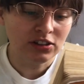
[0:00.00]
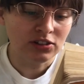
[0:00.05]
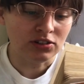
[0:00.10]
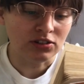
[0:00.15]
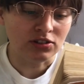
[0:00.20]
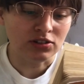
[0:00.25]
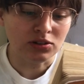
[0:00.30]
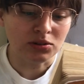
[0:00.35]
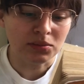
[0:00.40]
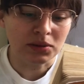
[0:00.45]

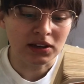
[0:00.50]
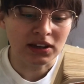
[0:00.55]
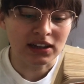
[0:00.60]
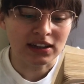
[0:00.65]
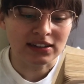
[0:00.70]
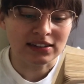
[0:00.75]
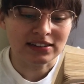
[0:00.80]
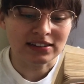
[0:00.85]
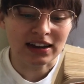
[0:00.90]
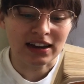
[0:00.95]
zooming
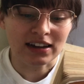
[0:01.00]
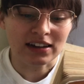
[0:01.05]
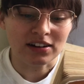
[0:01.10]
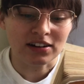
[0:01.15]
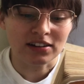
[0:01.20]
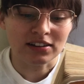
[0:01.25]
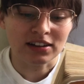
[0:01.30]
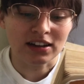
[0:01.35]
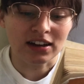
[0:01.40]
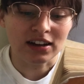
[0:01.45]
in tight
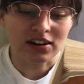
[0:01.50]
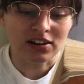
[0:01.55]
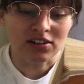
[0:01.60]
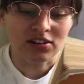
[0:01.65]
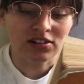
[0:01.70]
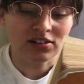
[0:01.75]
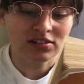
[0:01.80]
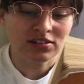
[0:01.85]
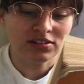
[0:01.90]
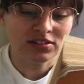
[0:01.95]
on the huddle.